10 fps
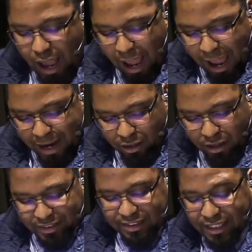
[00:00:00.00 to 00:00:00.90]
At
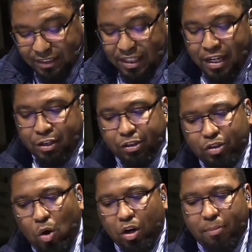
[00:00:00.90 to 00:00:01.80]
sixteen years
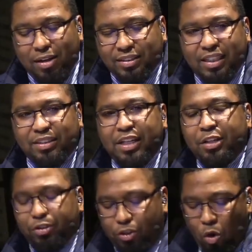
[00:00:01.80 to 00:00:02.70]
old, at about sixteen
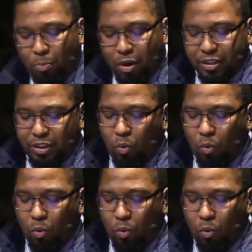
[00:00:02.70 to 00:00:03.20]
years old, Booker T.